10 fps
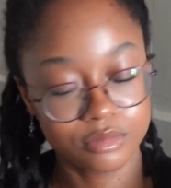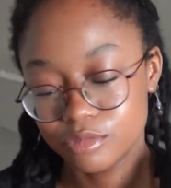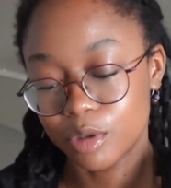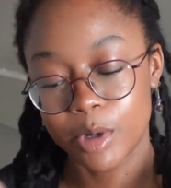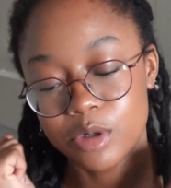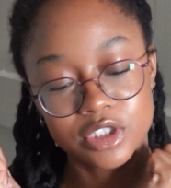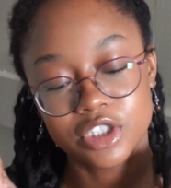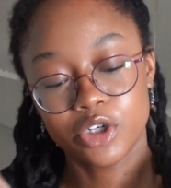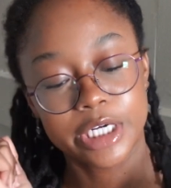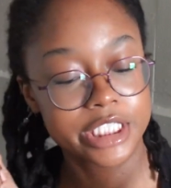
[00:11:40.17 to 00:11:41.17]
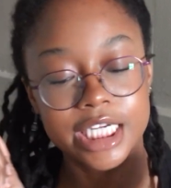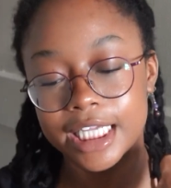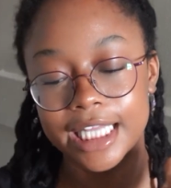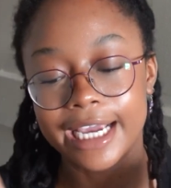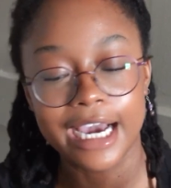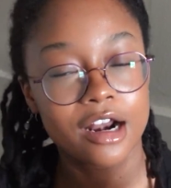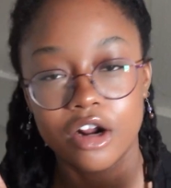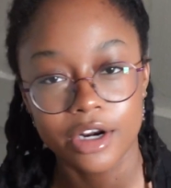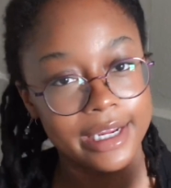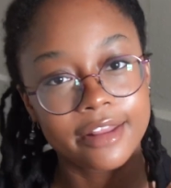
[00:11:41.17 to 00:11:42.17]
Ramona's the Christian that got it
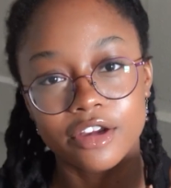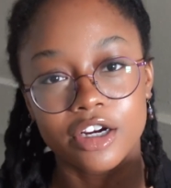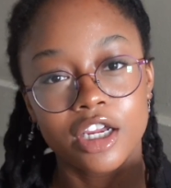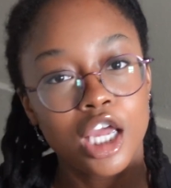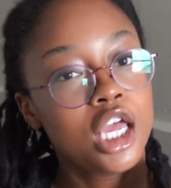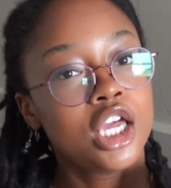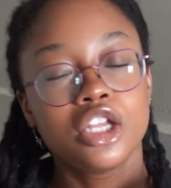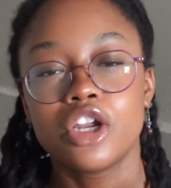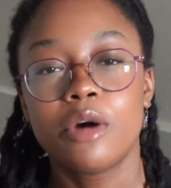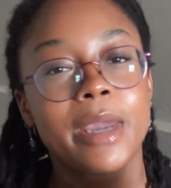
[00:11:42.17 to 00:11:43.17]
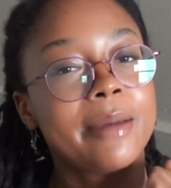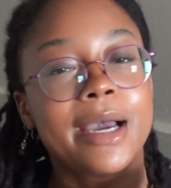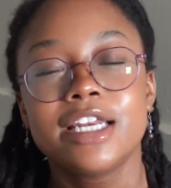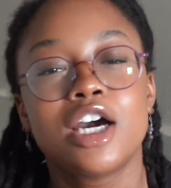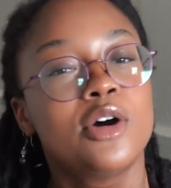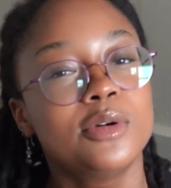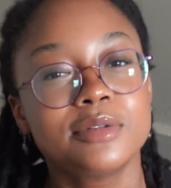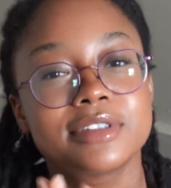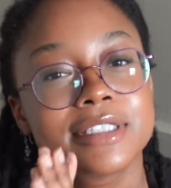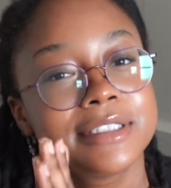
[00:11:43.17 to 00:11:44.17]
all together. No ma'am, I don't.